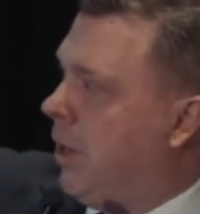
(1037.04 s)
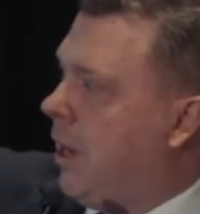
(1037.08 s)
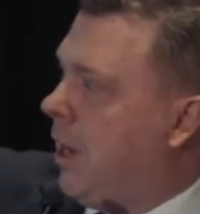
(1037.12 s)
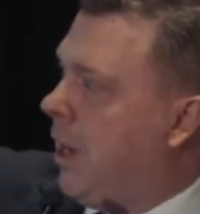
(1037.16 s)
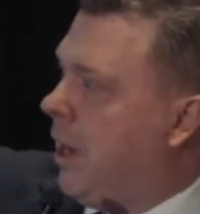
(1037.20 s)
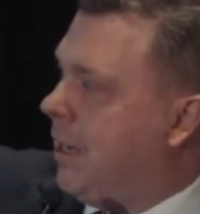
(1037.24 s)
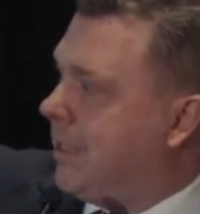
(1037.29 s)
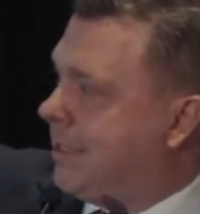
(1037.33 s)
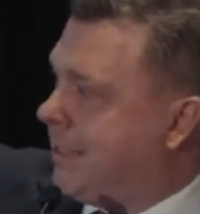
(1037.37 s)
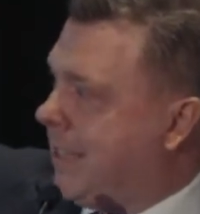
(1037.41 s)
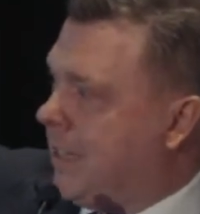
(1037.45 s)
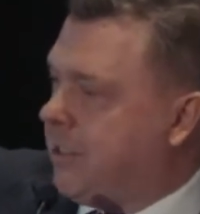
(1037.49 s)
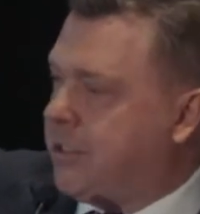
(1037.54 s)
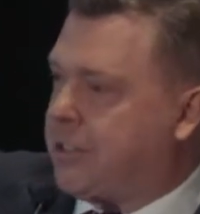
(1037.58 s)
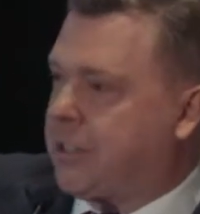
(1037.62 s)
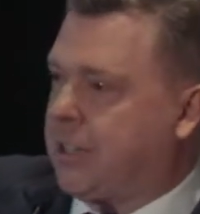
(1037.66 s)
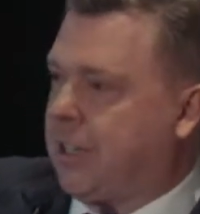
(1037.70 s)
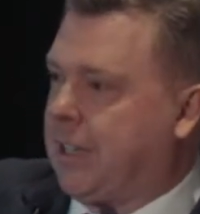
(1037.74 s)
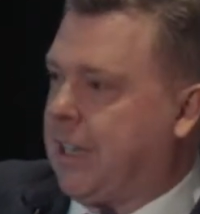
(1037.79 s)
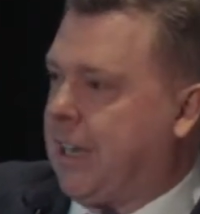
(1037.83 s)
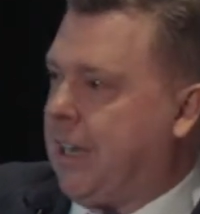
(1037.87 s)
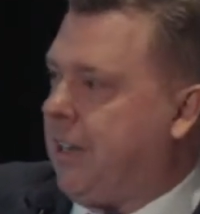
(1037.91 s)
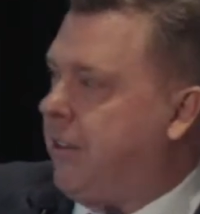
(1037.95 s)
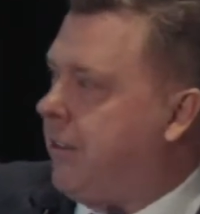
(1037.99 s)

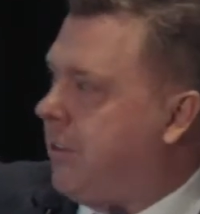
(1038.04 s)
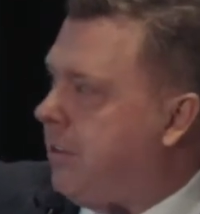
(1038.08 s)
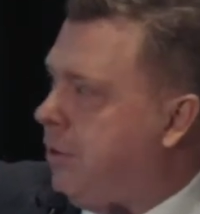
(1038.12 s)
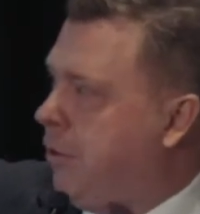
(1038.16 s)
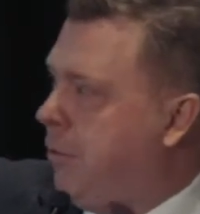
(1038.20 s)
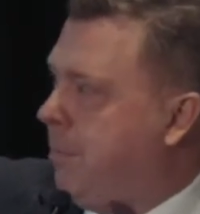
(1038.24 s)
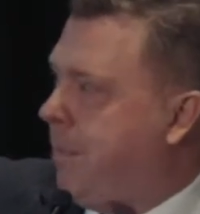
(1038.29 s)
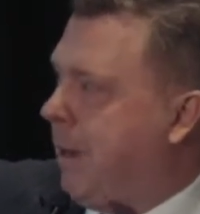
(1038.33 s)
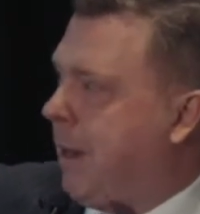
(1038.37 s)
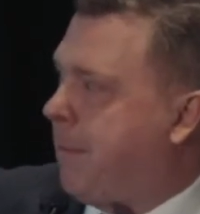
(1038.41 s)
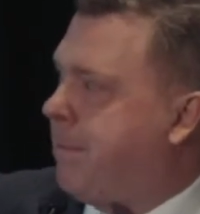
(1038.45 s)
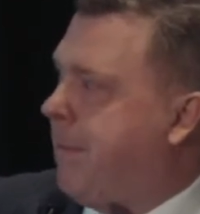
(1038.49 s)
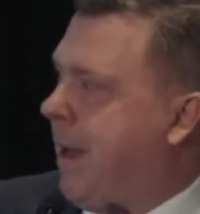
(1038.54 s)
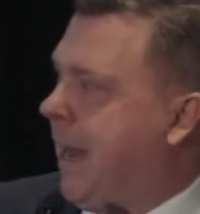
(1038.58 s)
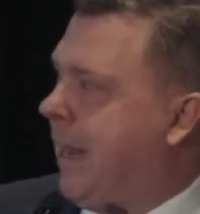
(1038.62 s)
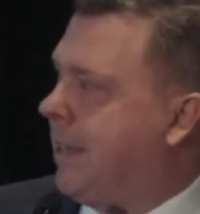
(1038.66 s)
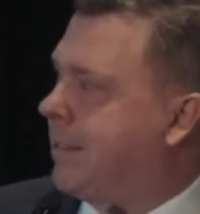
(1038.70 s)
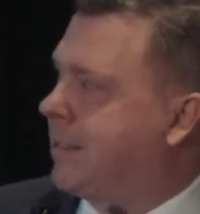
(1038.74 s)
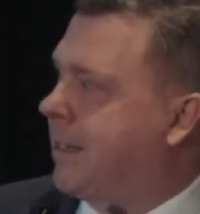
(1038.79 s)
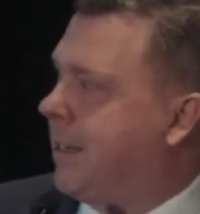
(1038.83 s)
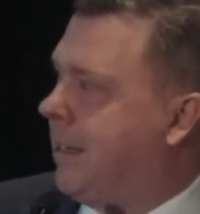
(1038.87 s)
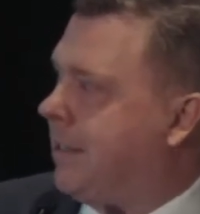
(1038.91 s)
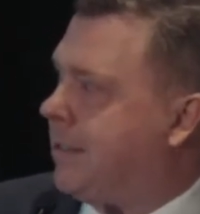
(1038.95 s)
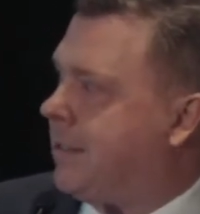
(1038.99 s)
Essentially, two big
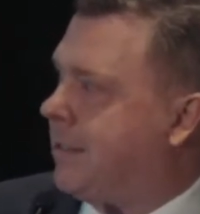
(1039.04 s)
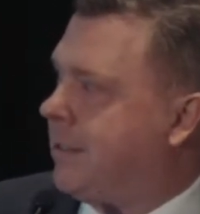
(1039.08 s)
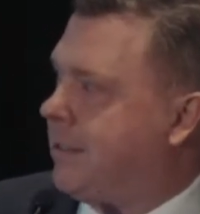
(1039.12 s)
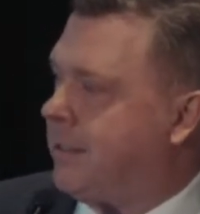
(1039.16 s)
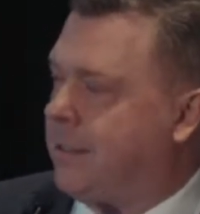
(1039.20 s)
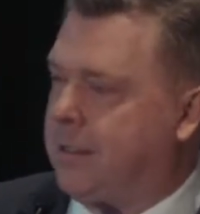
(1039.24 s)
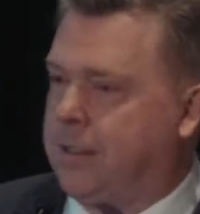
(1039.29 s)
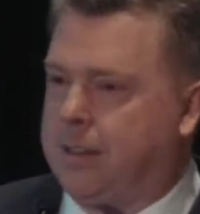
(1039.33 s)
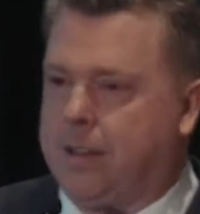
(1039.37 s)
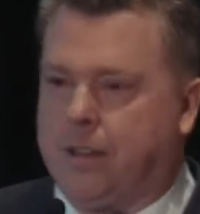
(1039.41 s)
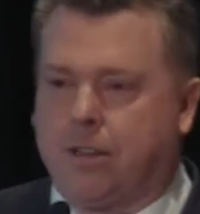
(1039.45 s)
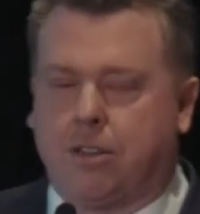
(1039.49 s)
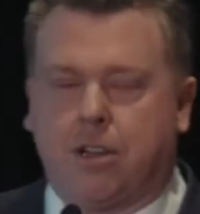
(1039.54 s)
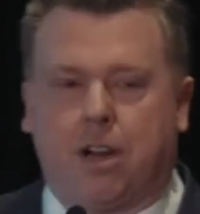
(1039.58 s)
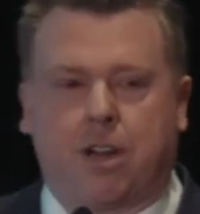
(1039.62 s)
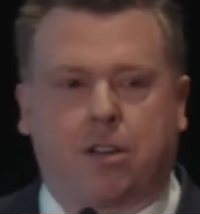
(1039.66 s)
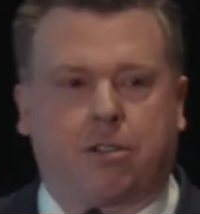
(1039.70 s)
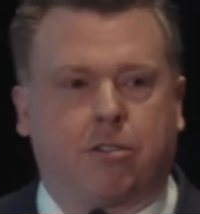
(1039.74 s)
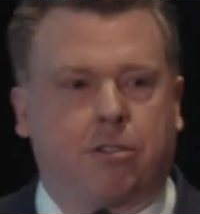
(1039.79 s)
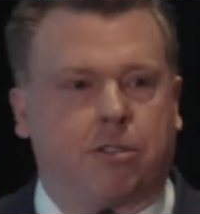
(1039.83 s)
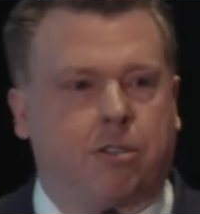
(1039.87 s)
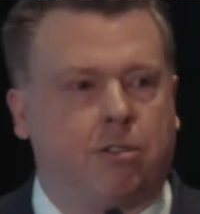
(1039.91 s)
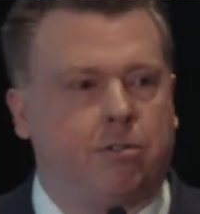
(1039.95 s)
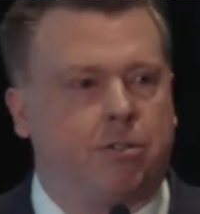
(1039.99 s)
baskets.
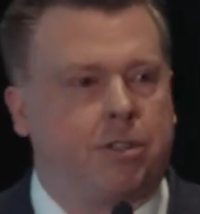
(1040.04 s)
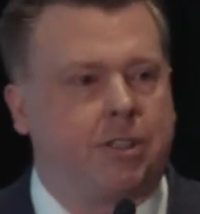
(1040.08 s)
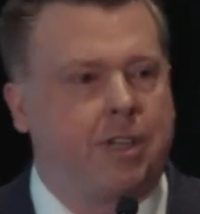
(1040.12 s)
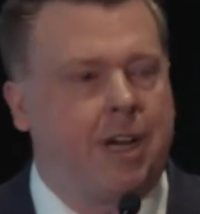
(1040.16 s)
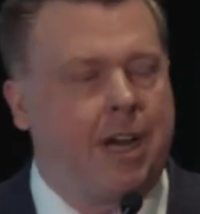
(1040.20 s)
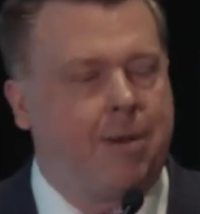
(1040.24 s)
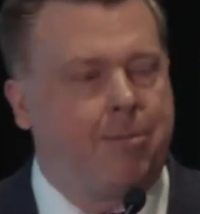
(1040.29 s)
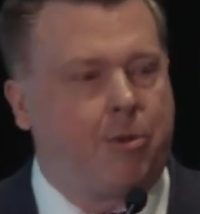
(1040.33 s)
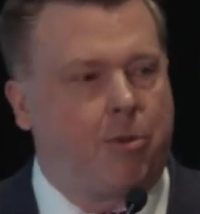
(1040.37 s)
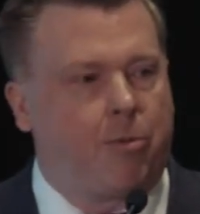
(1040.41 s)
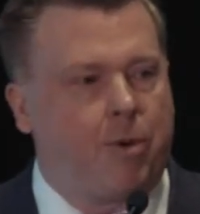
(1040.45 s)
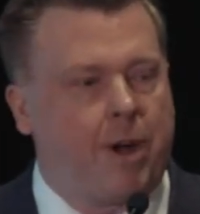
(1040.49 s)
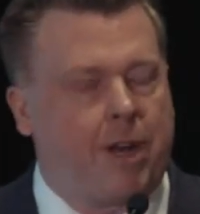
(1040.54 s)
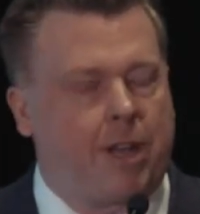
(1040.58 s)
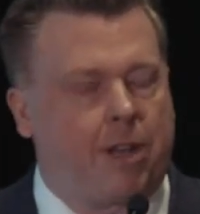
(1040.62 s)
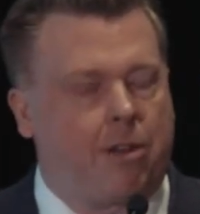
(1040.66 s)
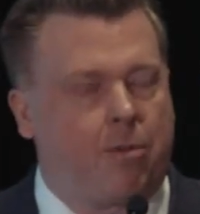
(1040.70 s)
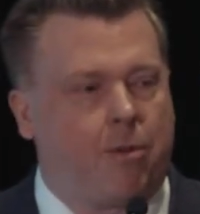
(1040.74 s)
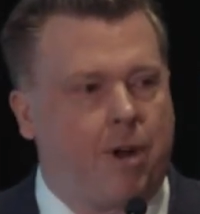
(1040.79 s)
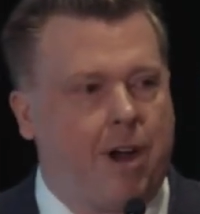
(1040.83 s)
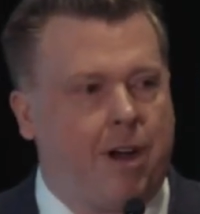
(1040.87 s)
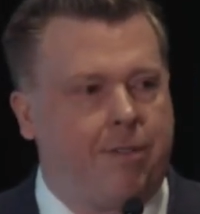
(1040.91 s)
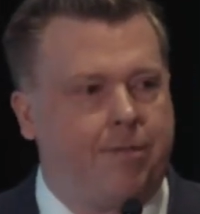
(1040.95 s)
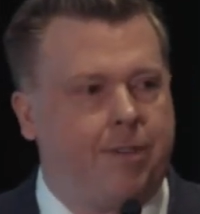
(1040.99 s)
Doctors lose time to running
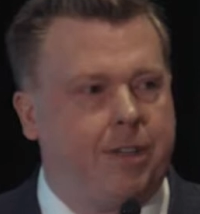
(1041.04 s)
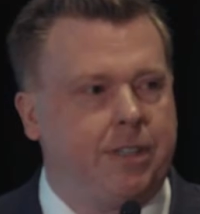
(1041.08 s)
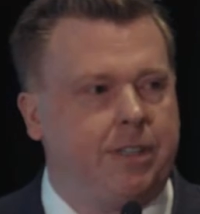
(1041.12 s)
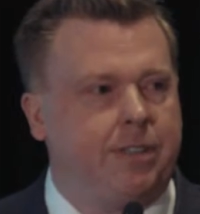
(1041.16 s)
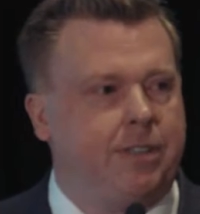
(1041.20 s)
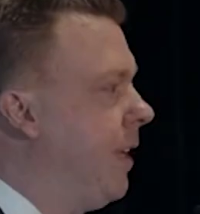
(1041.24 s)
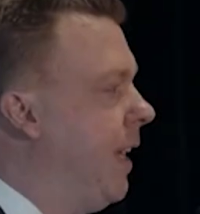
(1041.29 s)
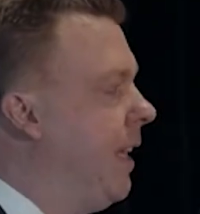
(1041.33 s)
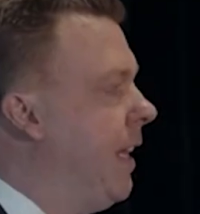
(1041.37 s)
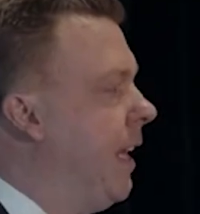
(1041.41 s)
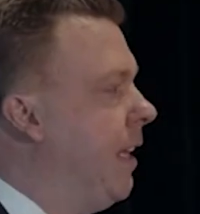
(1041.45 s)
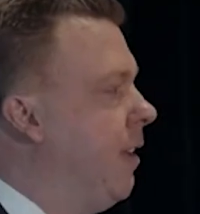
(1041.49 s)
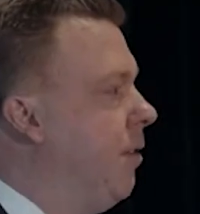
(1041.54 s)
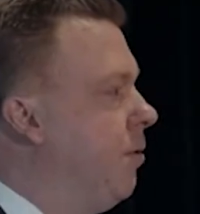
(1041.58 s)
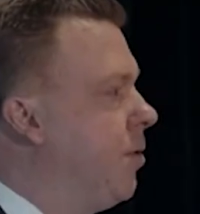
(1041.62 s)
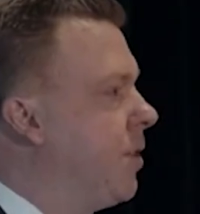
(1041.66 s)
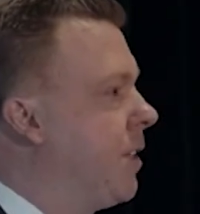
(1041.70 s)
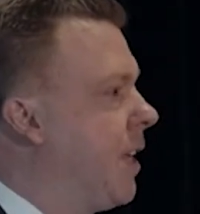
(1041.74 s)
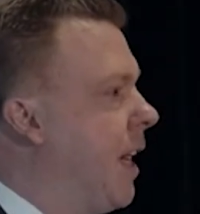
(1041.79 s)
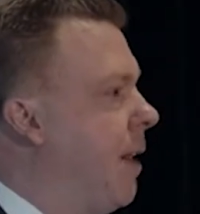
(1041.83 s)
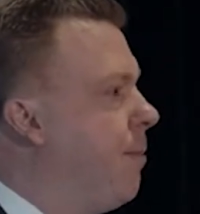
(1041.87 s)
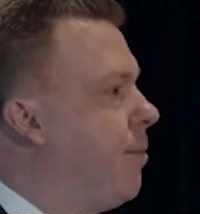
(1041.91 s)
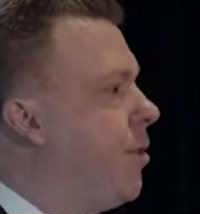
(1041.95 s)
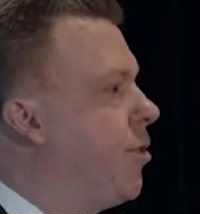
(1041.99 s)
their office, and they lose
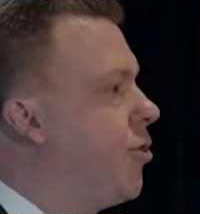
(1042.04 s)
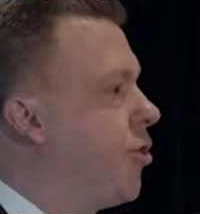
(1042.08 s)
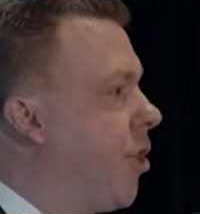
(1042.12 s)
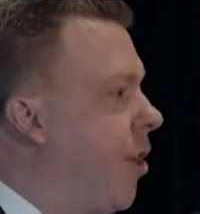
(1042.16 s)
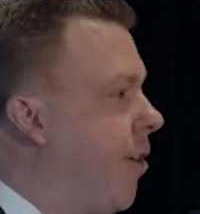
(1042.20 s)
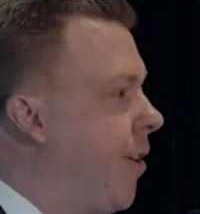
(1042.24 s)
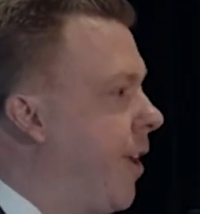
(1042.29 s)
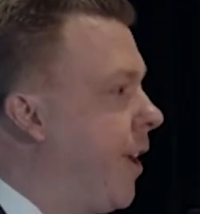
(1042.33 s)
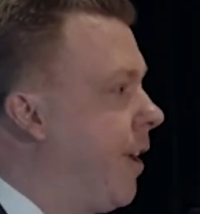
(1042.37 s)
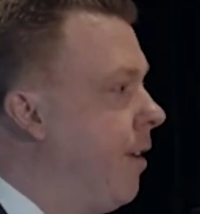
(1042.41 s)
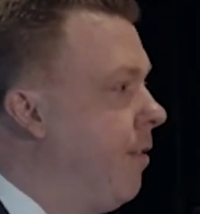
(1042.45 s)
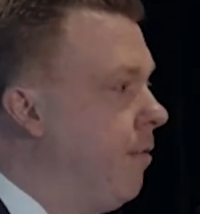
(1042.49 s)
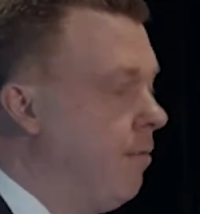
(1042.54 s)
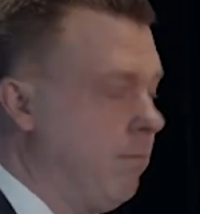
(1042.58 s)
time to charting.